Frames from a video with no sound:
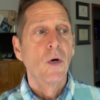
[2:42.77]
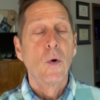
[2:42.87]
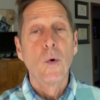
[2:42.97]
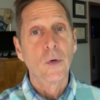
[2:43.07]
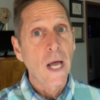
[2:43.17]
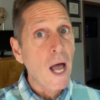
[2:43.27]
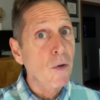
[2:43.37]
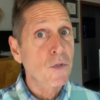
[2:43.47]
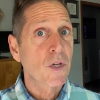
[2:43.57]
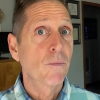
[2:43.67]
or how
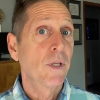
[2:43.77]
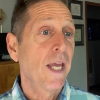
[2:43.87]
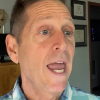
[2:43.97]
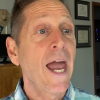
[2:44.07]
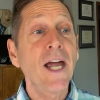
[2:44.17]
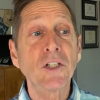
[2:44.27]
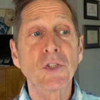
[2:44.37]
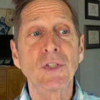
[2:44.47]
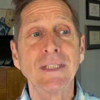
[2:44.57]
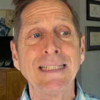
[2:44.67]
something
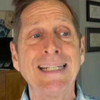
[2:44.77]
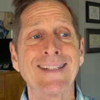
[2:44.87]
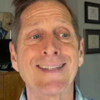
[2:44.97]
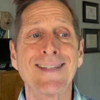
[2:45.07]
actually gets